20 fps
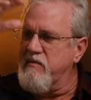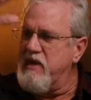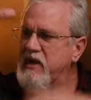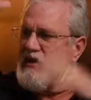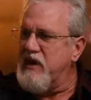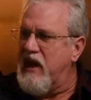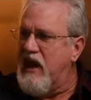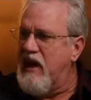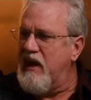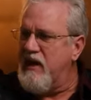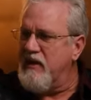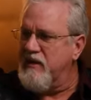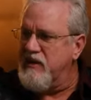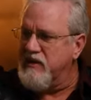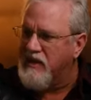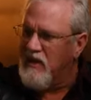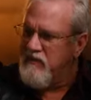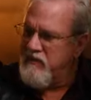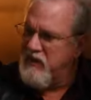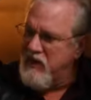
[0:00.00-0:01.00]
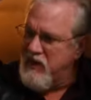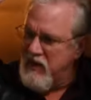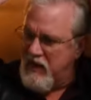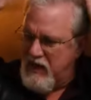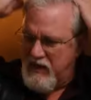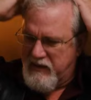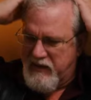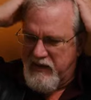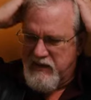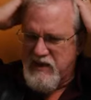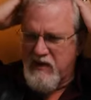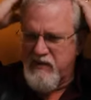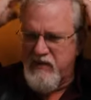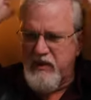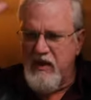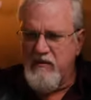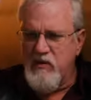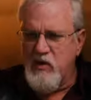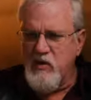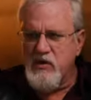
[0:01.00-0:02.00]
meets Allah at the
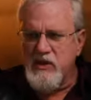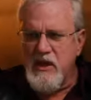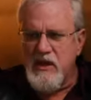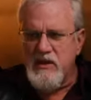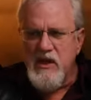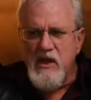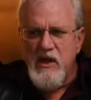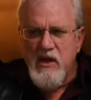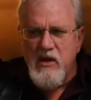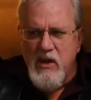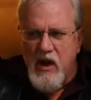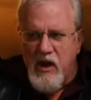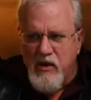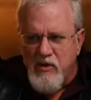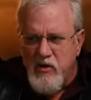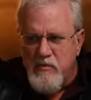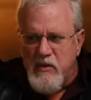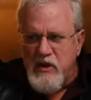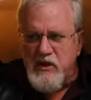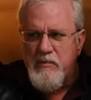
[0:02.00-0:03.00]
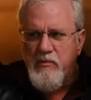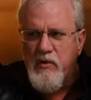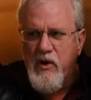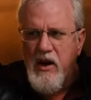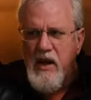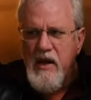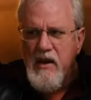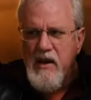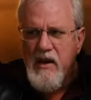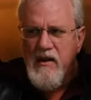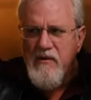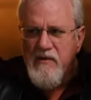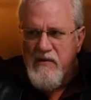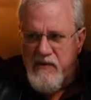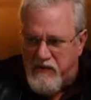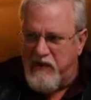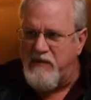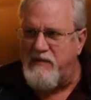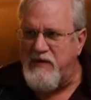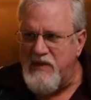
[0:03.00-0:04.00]
7th heaven, who says you must pray
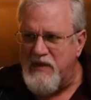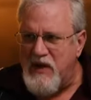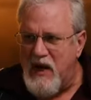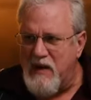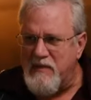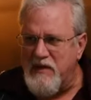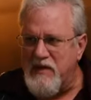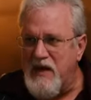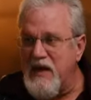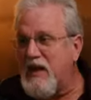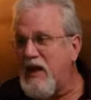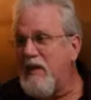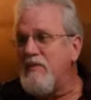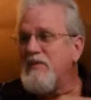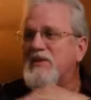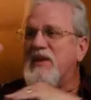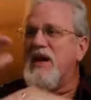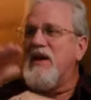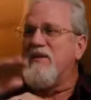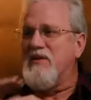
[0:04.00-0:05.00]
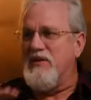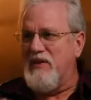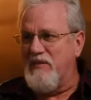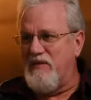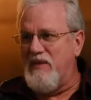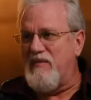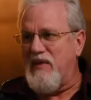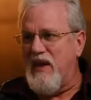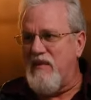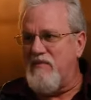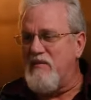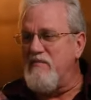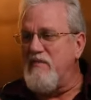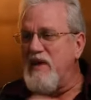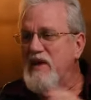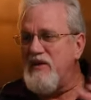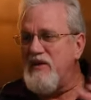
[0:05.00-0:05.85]
50 times a day, comes down to the 5th heaven,